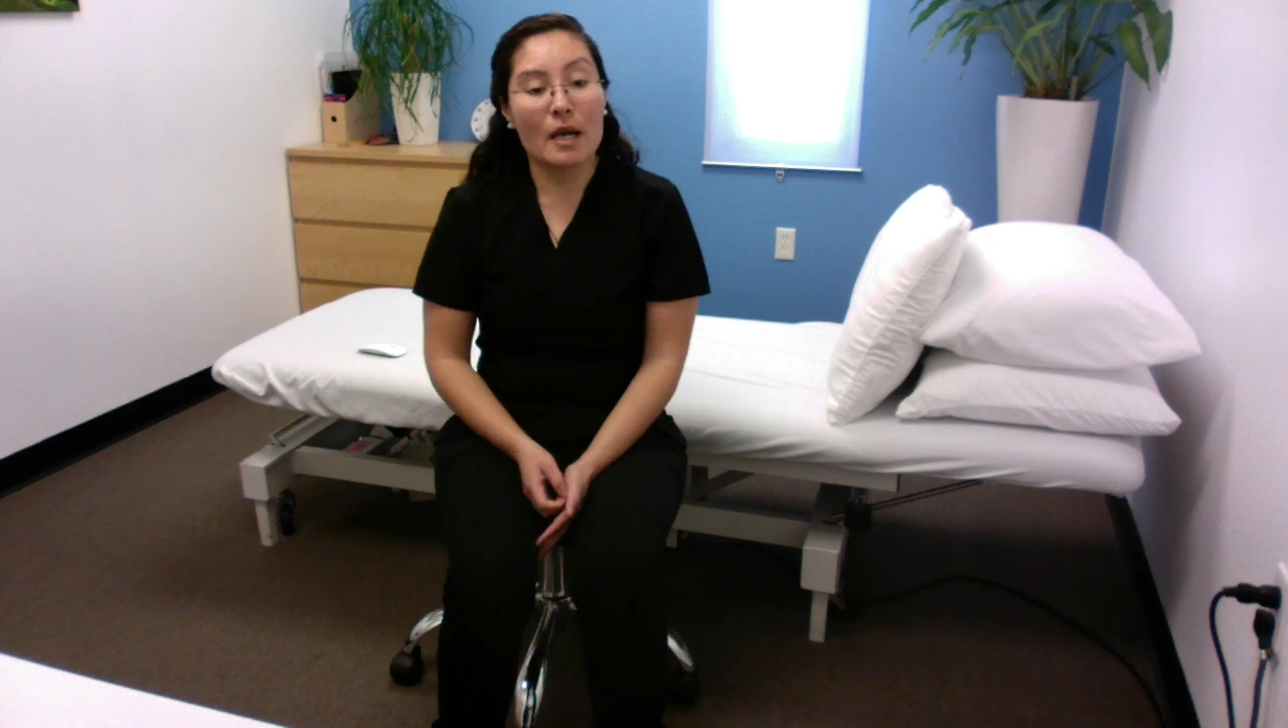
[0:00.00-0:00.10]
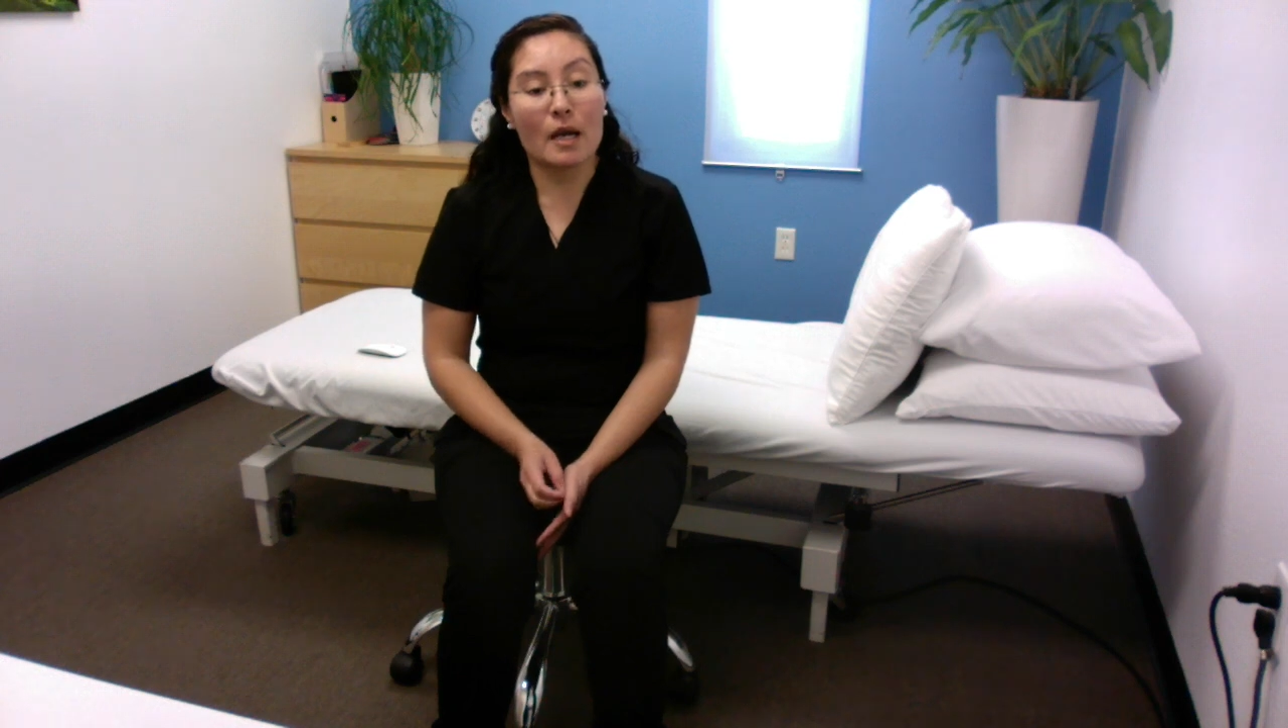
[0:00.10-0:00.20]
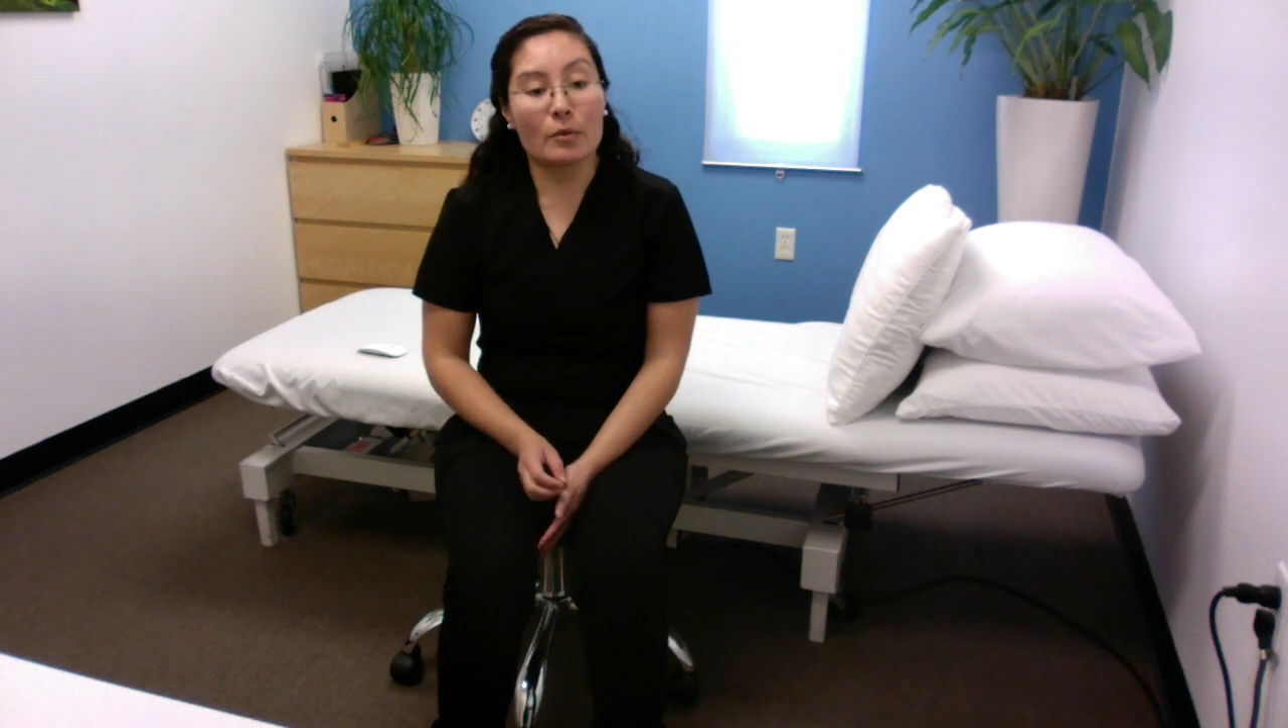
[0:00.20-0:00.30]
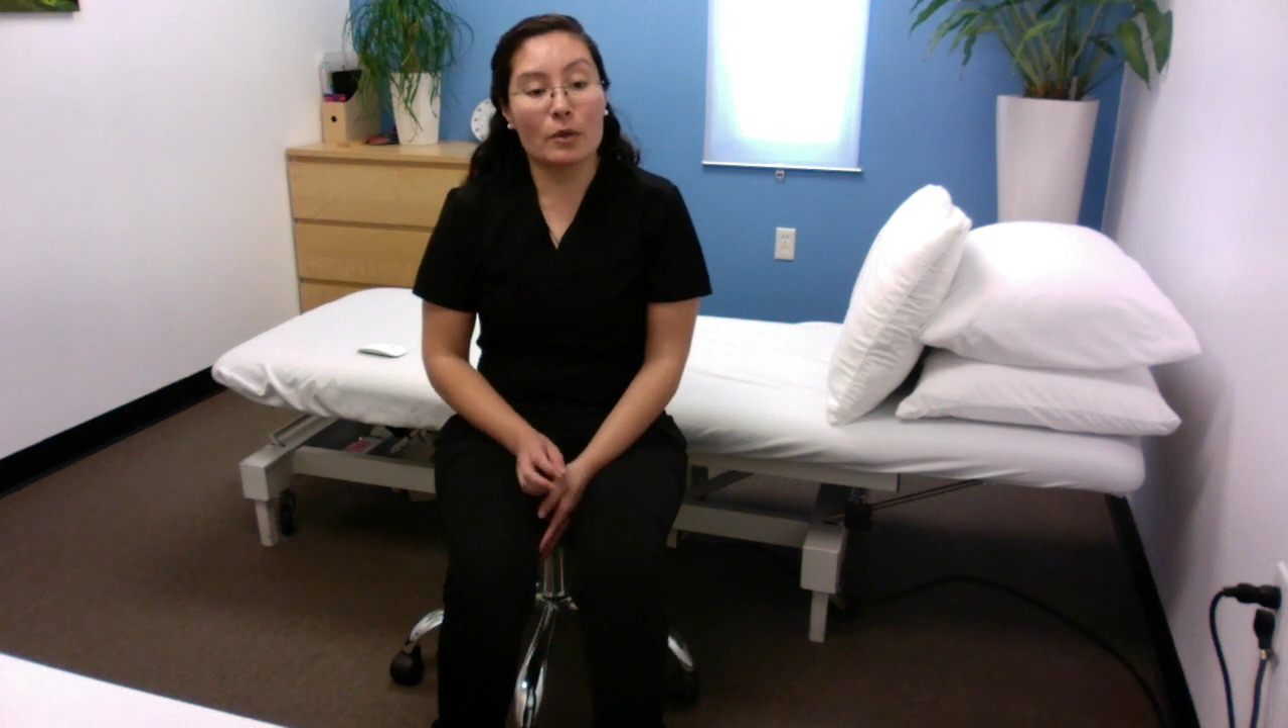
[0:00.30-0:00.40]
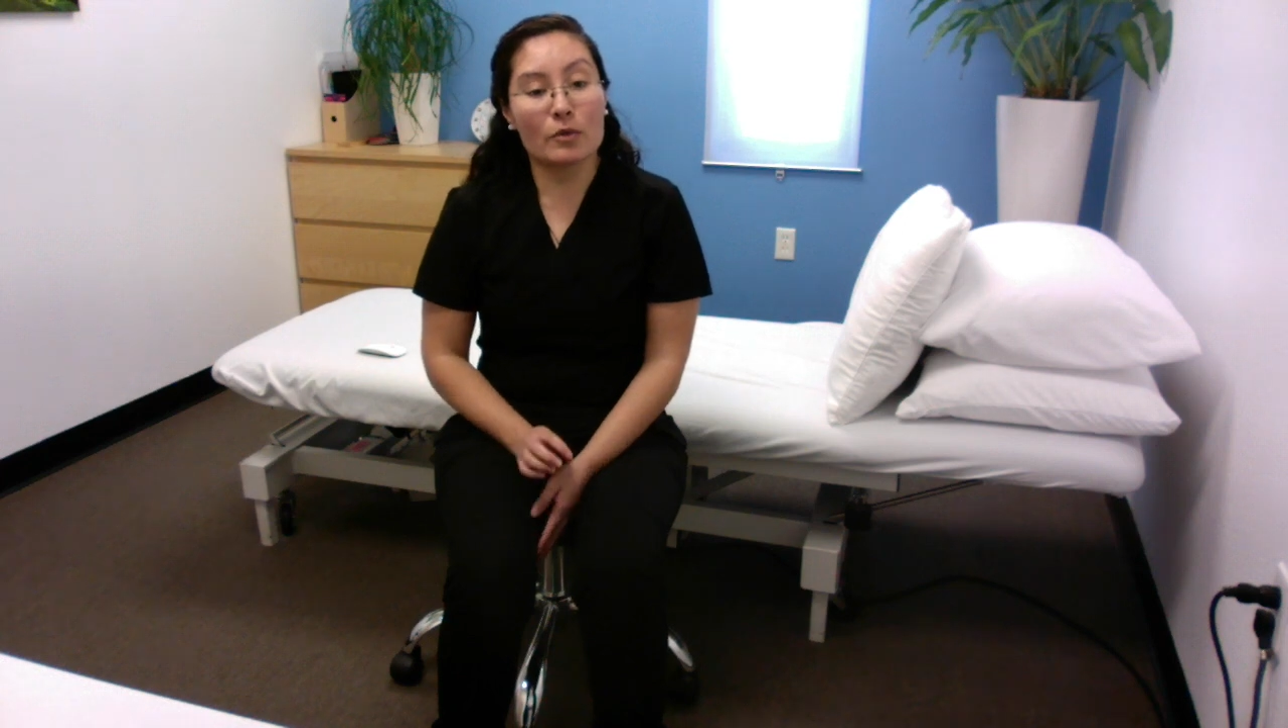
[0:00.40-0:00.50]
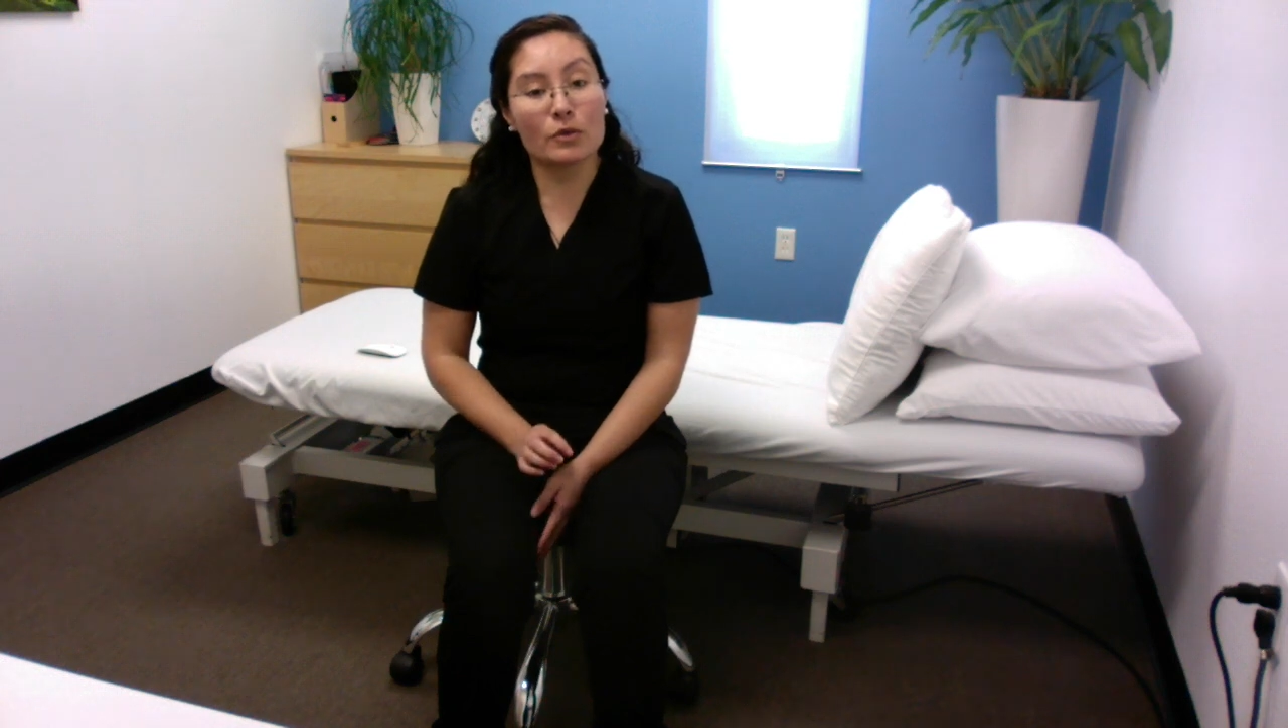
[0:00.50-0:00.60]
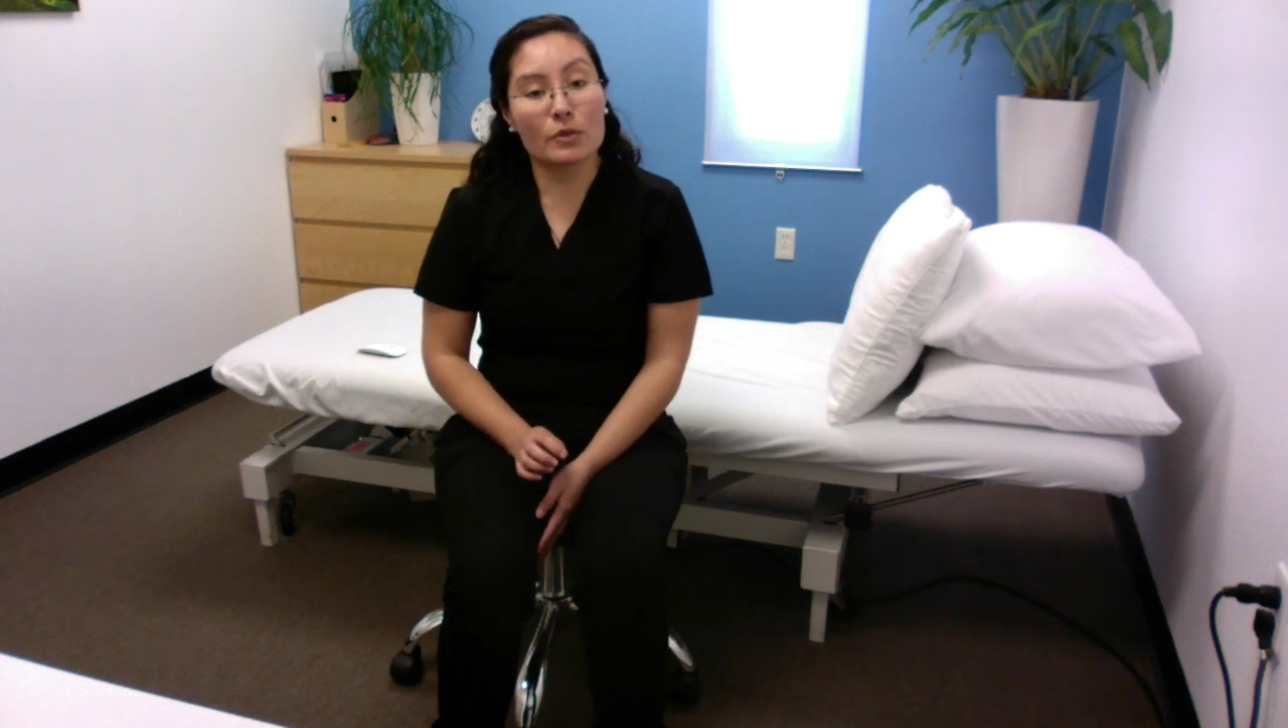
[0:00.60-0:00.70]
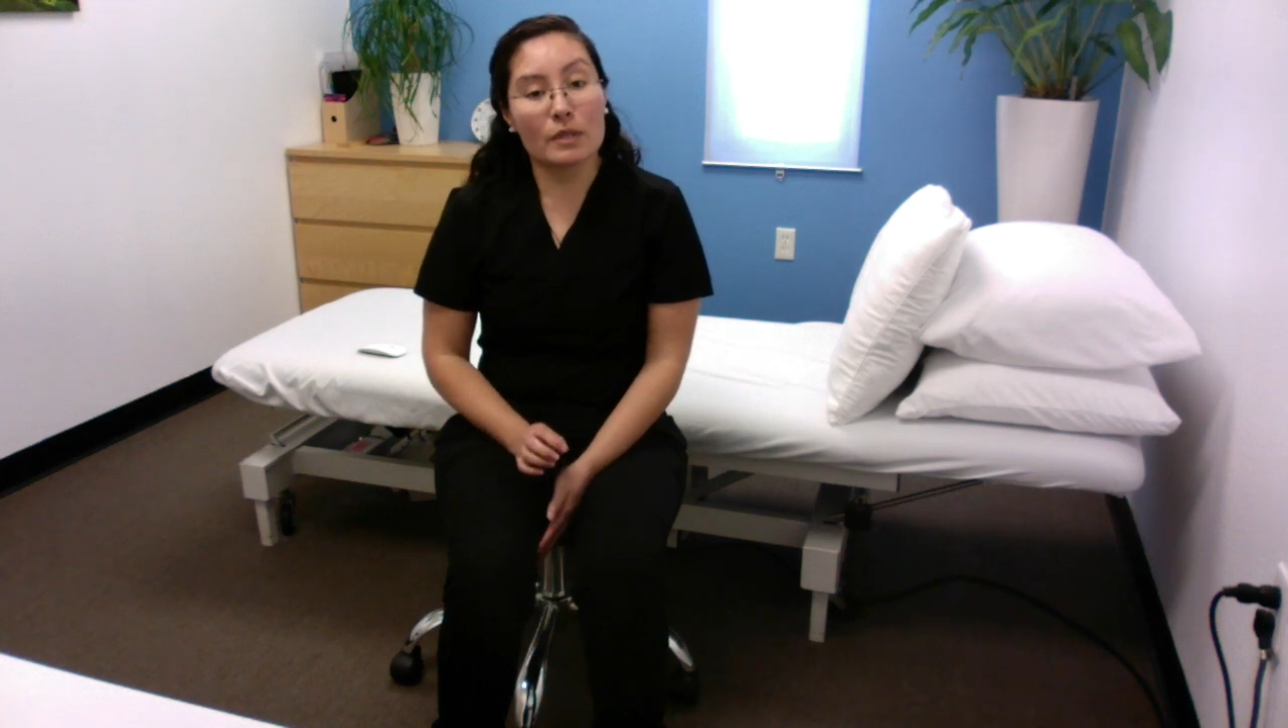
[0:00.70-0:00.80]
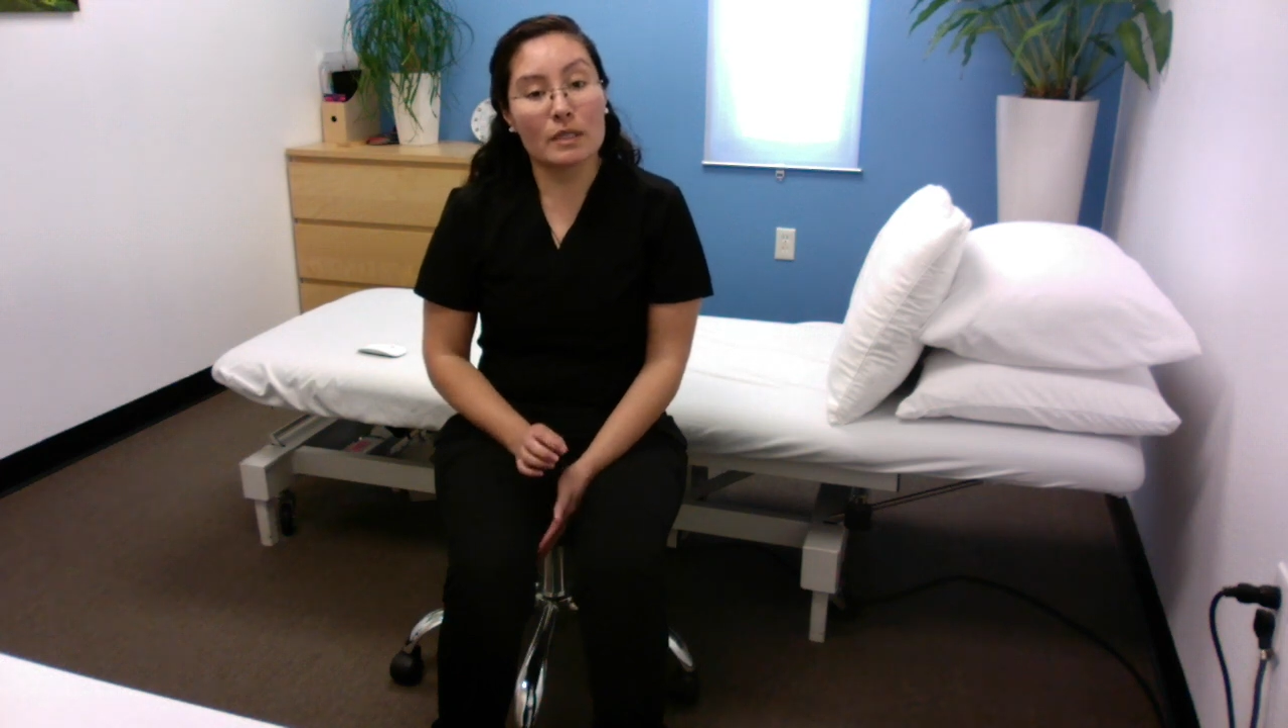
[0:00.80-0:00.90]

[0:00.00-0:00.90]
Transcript: I'm going to